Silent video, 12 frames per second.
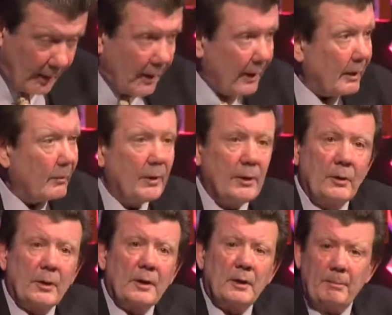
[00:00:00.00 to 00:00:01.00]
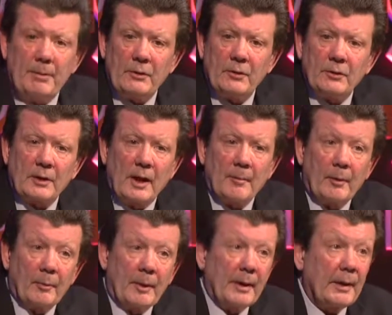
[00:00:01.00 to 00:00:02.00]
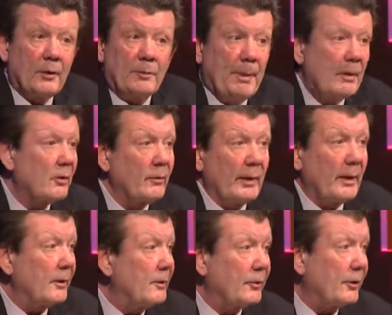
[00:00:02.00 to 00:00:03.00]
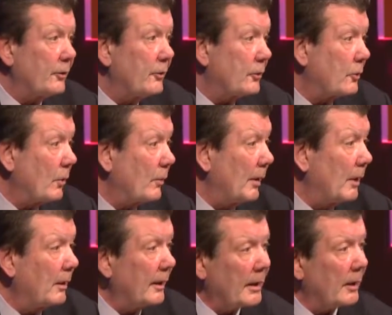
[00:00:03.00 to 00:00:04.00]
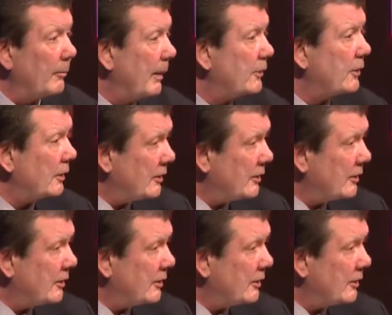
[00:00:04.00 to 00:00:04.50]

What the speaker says: And then when you look at the business climate rankings, Pennsylvania just doesn't score well. Again, it makes it a